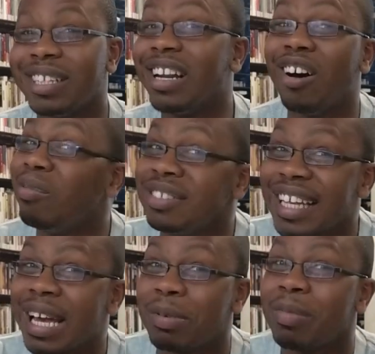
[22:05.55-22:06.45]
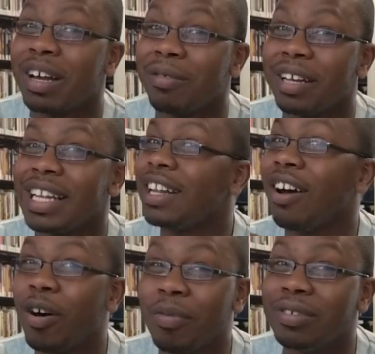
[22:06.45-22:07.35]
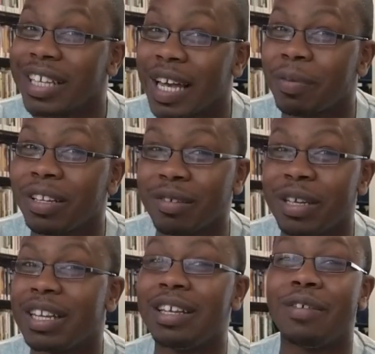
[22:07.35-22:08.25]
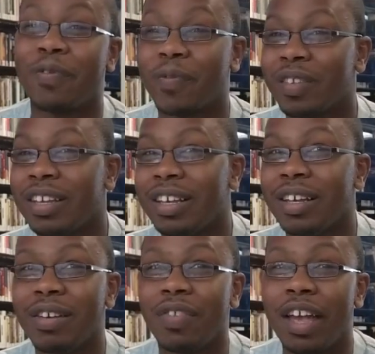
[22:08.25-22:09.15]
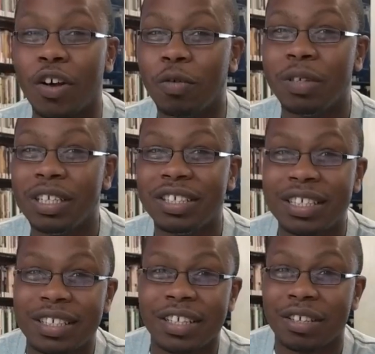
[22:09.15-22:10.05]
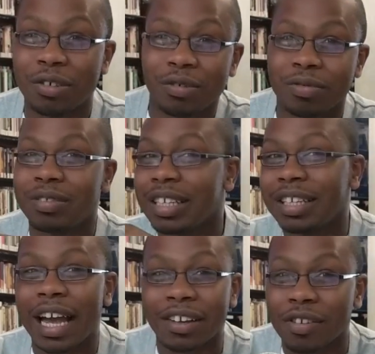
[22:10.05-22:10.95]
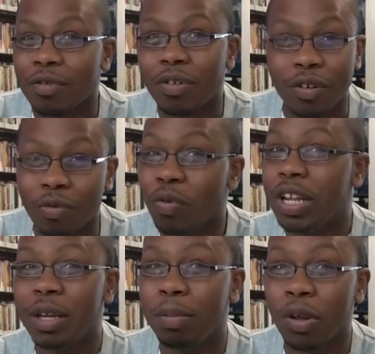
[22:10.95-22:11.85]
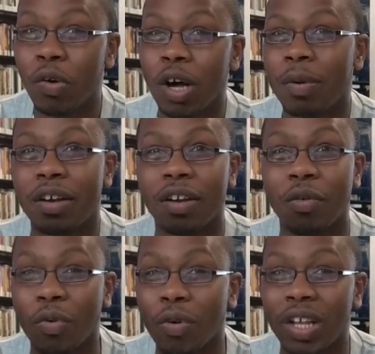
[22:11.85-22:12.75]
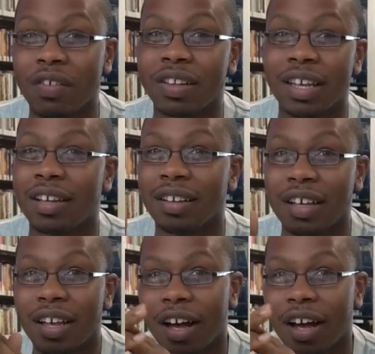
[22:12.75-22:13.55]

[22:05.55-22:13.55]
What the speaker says: And that almost happened, by the way. That almost happened. I mean, if the LGBTQ thing actually really, really blew up, it could have ruined everything.